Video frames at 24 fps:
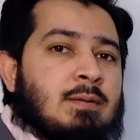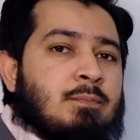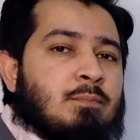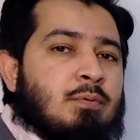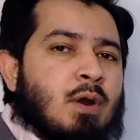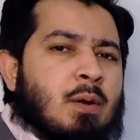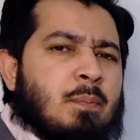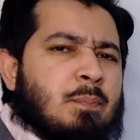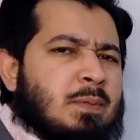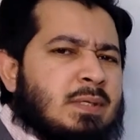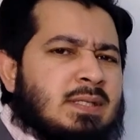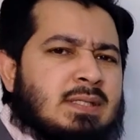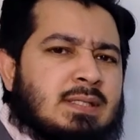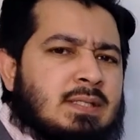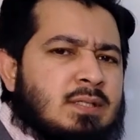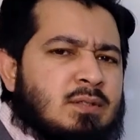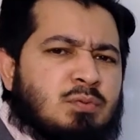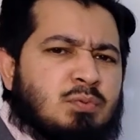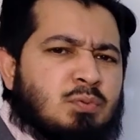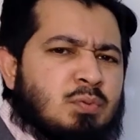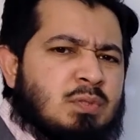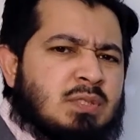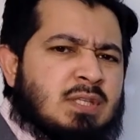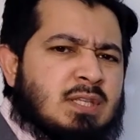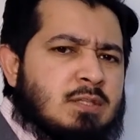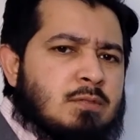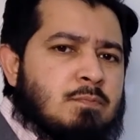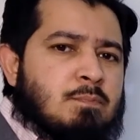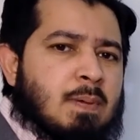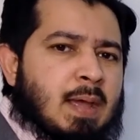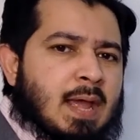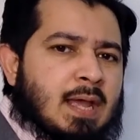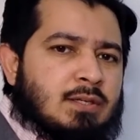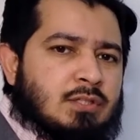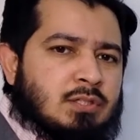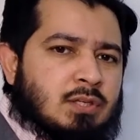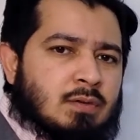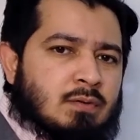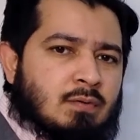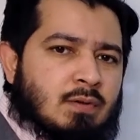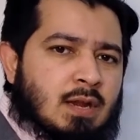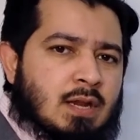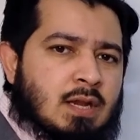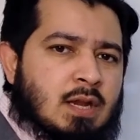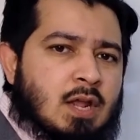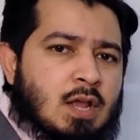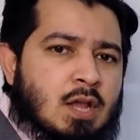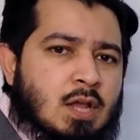properties. This was his passion,
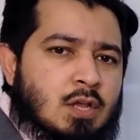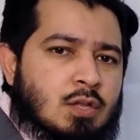right?